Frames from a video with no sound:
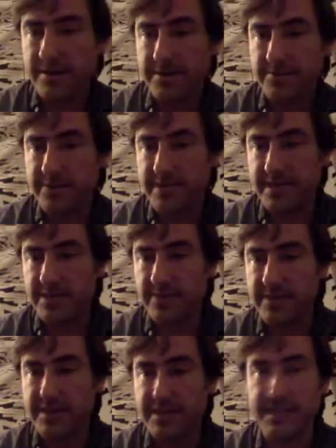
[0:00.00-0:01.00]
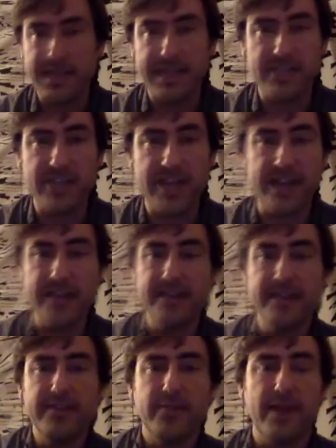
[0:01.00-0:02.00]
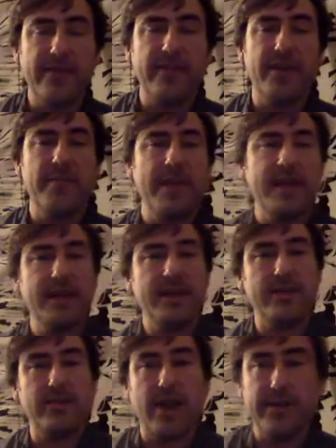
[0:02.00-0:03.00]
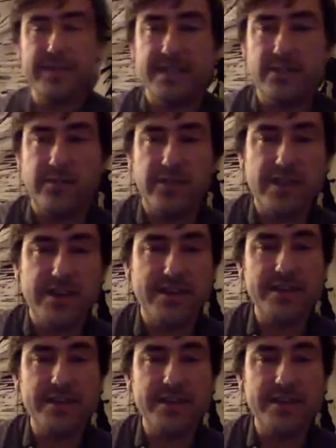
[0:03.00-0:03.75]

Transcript: participants in tonight's chat. We have Amanda Robinson over here